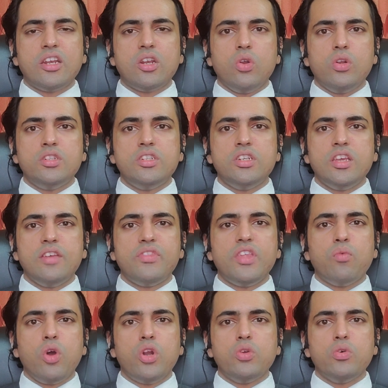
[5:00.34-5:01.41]
technology
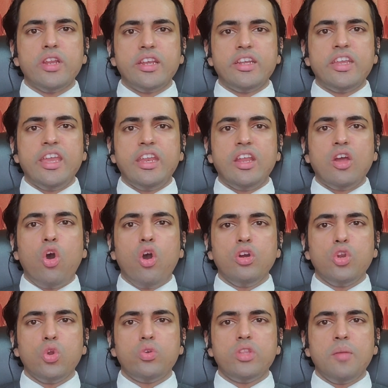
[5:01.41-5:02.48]
if they want to retain
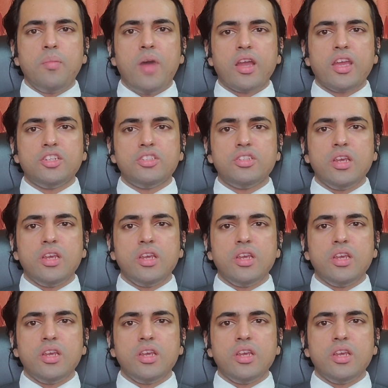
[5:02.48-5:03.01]
or grow their market